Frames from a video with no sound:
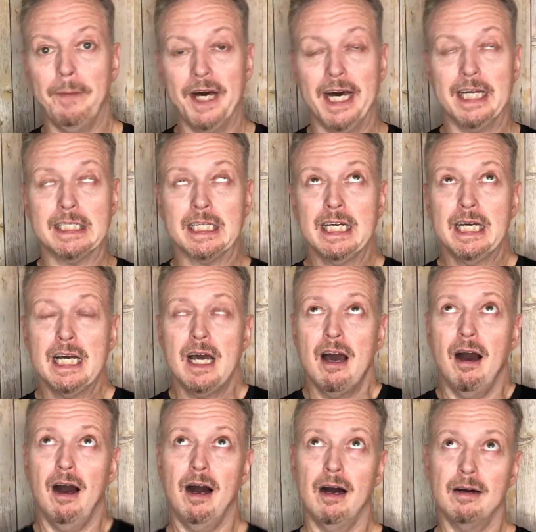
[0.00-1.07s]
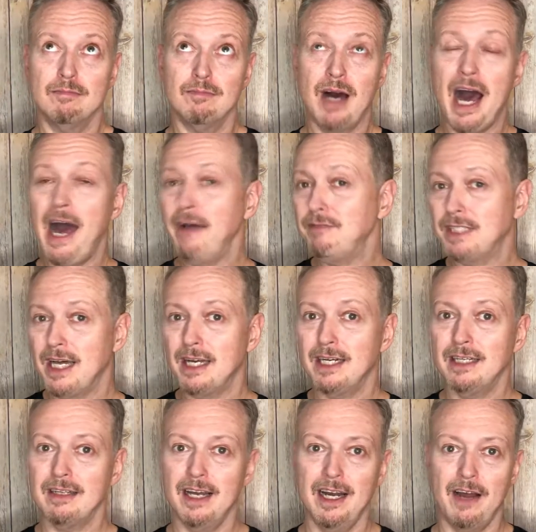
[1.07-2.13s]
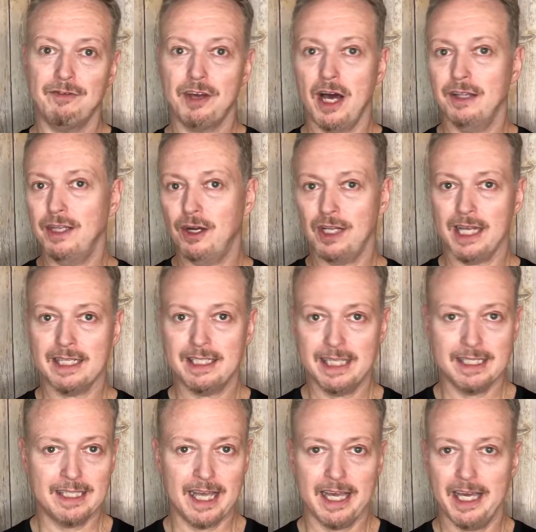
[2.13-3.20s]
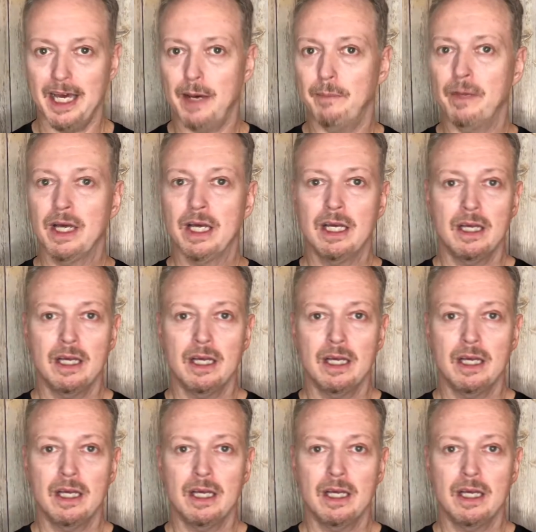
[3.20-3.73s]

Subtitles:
But I've done it and I've gotten there at like 6 a.m.